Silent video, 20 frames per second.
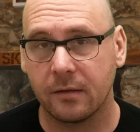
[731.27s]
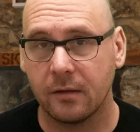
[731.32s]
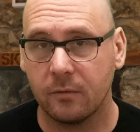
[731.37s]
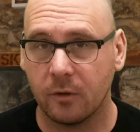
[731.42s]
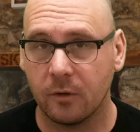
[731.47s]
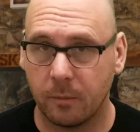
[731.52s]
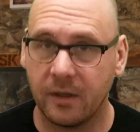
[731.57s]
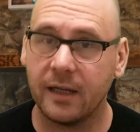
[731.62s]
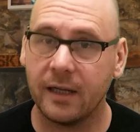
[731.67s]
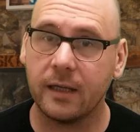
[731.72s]

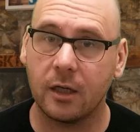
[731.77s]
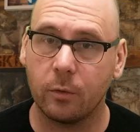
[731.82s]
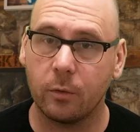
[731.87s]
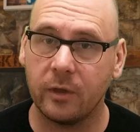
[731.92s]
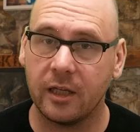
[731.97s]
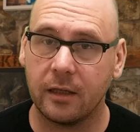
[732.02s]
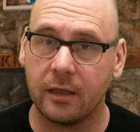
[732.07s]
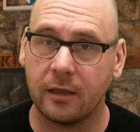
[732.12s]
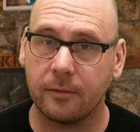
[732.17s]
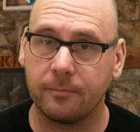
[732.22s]
We're back in a
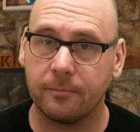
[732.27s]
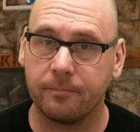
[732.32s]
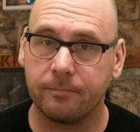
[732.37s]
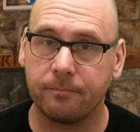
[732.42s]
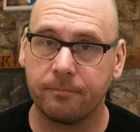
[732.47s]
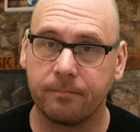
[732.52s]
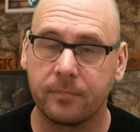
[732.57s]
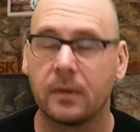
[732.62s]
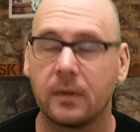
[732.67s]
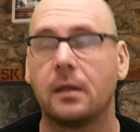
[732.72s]
week.
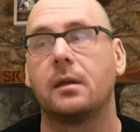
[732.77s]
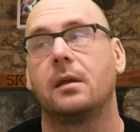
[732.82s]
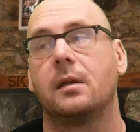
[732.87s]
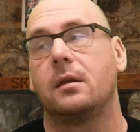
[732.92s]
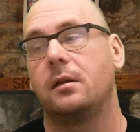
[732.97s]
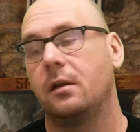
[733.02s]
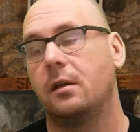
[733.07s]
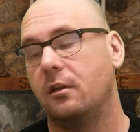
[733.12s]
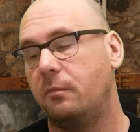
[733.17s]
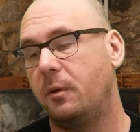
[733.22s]

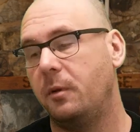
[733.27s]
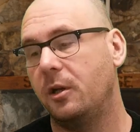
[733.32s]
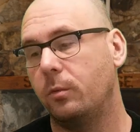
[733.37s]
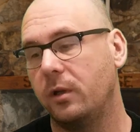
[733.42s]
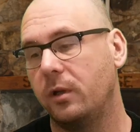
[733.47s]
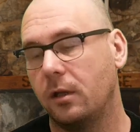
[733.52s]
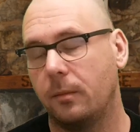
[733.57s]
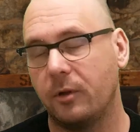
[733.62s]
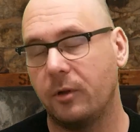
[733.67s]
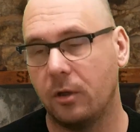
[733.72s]
Yeah, it's been
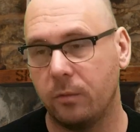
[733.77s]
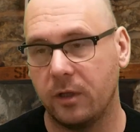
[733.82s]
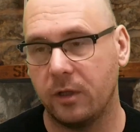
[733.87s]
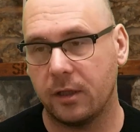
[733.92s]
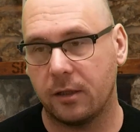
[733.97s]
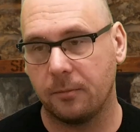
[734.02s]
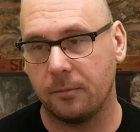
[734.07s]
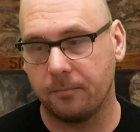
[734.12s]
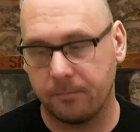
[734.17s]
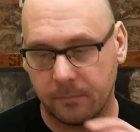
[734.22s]
about a
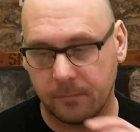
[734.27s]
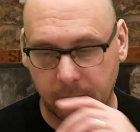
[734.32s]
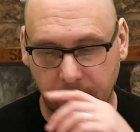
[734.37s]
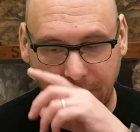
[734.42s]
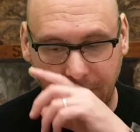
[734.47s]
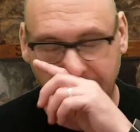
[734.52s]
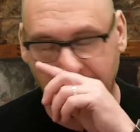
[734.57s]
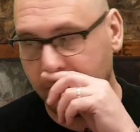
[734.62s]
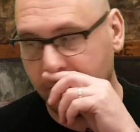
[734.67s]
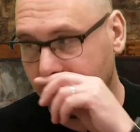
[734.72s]
week
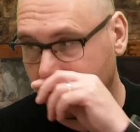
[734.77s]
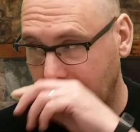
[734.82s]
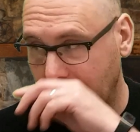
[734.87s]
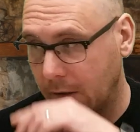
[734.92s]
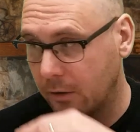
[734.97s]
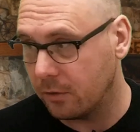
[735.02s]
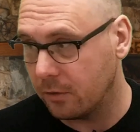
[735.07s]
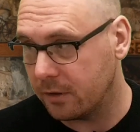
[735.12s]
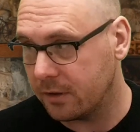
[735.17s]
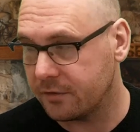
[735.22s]
since I
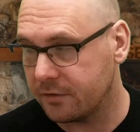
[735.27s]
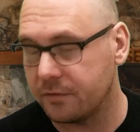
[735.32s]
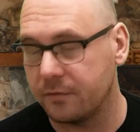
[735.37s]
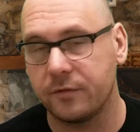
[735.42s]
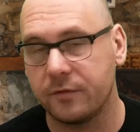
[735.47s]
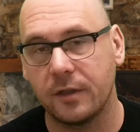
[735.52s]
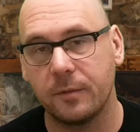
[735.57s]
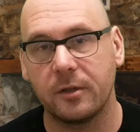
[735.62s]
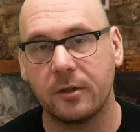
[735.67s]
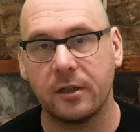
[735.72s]
got this from
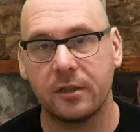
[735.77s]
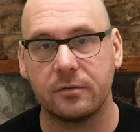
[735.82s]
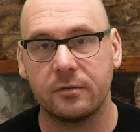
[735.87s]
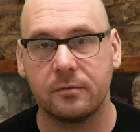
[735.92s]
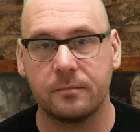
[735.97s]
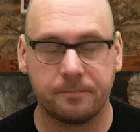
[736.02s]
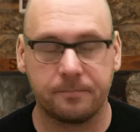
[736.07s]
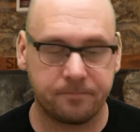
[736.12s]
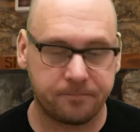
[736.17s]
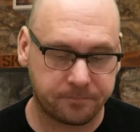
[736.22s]
Vaporesso.
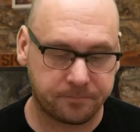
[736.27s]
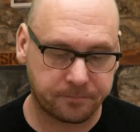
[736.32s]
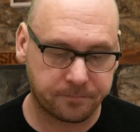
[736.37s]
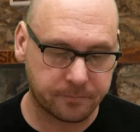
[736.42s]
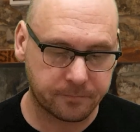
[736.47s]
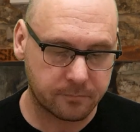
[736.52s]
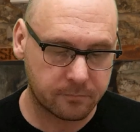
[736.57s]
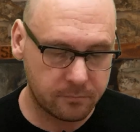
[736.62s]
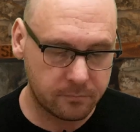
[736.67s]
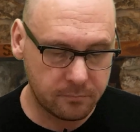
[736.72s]

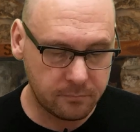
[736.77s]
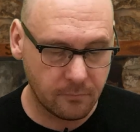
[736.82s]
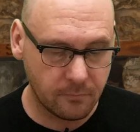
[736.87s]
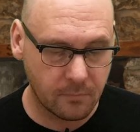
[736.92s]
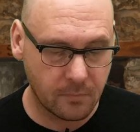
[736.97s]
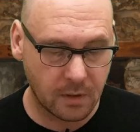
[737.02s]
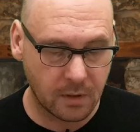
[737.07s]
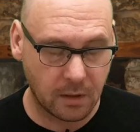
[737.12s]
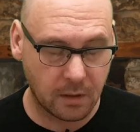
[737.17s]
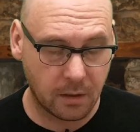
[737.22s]

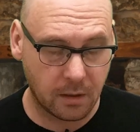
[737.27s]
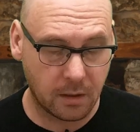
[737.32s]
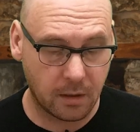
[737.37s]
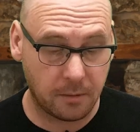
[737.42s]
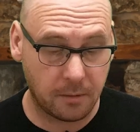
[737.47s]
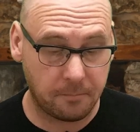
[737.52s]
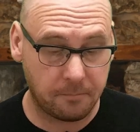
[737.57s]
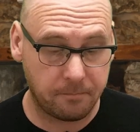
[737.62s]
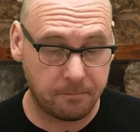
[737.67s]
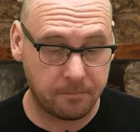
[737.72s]

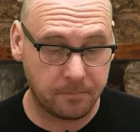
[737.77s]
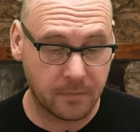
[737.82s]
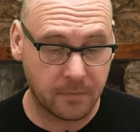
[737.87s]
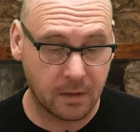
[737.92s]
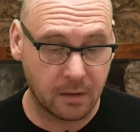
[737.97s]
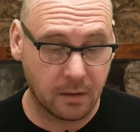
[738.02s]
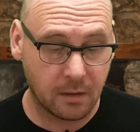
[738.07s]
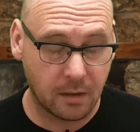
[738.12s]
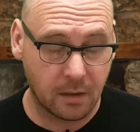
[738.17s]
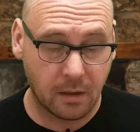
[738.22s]
And
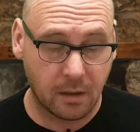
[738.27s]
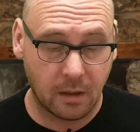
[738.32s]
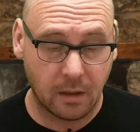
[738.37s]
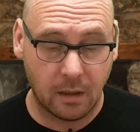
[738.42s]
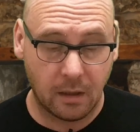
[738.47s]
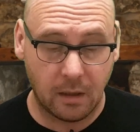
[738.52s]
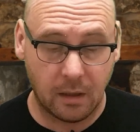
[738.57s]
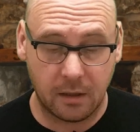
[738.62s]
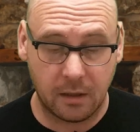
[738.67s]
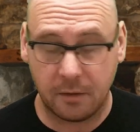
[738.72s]

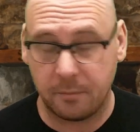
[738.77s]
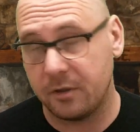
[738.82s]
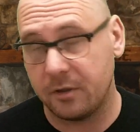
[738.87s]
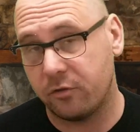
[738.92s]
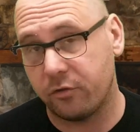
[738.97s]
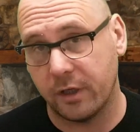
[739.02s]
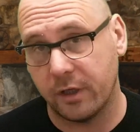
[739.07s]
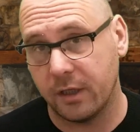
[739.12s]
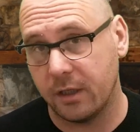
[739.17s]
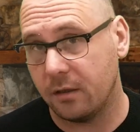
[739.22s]
I've been
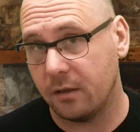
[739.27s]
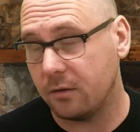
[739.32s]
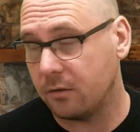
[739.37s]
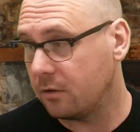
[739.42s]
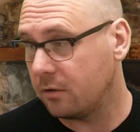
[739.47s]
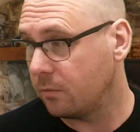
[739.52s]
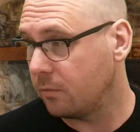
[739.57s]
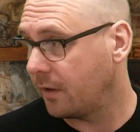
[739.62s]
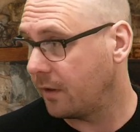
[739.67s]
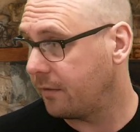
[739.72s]
trying it
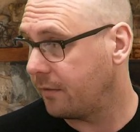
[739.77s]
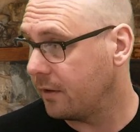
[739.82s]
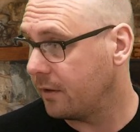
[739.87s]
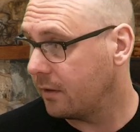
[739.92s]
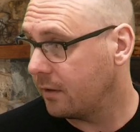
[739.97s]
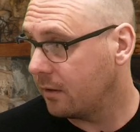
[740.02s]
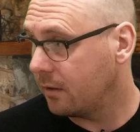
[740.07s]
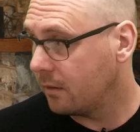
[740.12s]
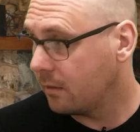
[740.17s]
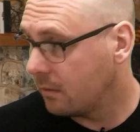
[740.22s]
along with
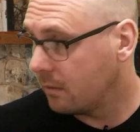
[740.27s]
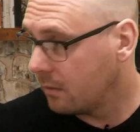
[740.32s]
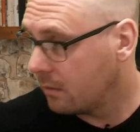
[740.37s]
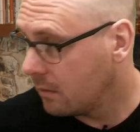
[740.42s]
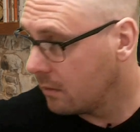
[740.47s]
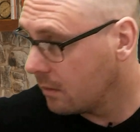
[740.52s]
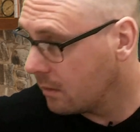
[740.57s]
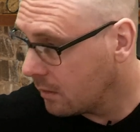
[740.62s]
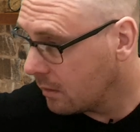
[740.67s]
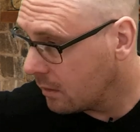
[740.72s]
the
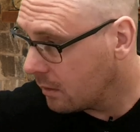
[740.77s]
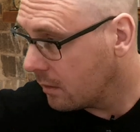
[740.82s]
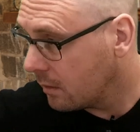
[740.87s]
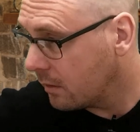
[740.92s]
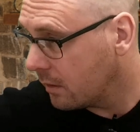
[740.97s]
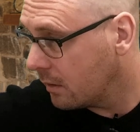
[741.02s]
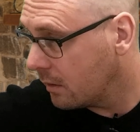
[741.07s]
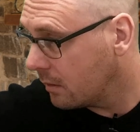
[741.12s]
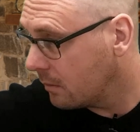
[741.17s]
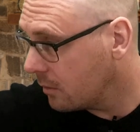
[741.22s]

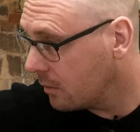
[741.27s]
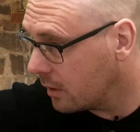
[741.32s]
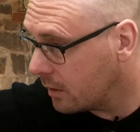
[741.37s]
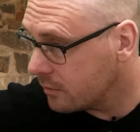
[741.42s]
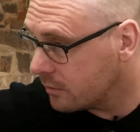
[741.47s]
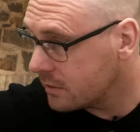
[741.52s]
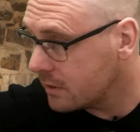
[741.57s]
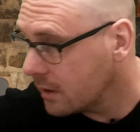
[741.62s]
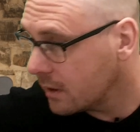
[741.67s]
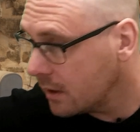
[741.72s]
what
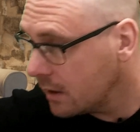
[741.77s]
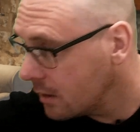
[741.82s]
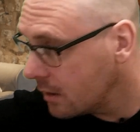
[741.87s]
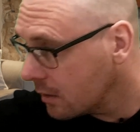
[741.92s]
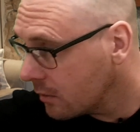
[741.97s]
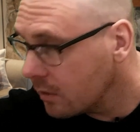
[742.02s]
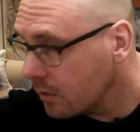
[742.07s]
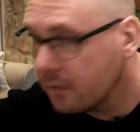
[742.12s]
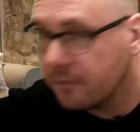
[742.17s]
else did I get? I got the